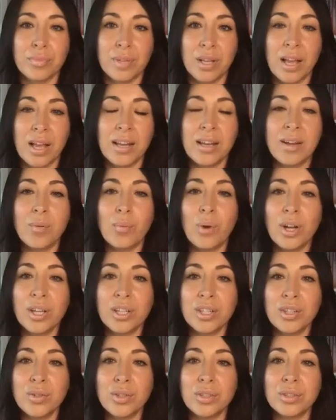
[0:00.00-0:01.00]
And I want
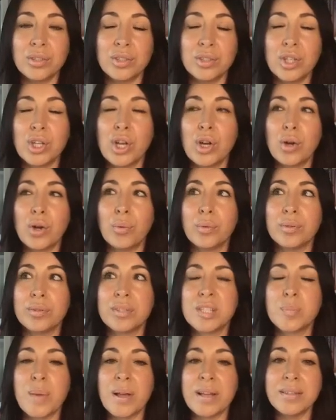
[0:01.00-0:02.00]
you to,
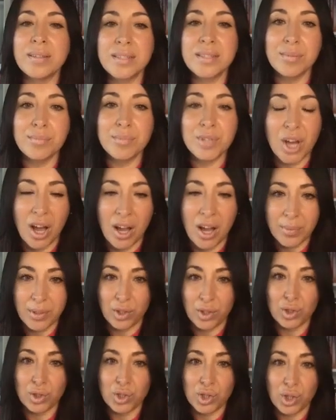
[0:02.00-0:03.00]
spend some time in
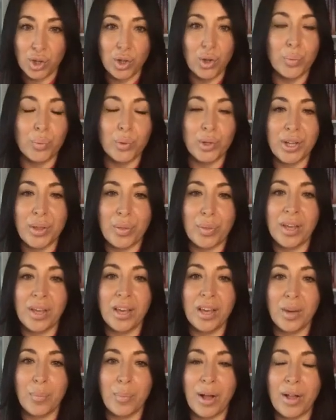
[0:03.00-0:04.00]
your journal really
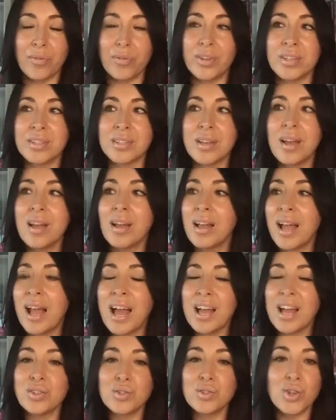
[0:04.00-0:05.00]
thinking about this,
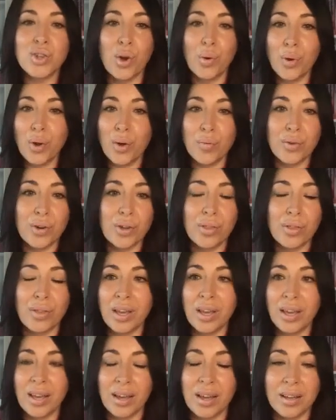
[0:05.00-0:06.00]
and don't
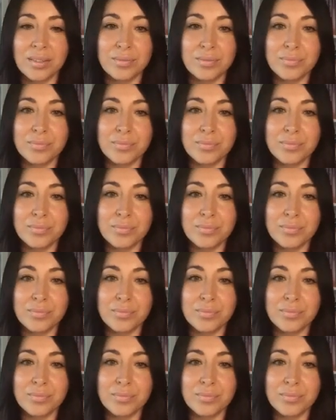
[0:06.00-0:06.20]
overthink it.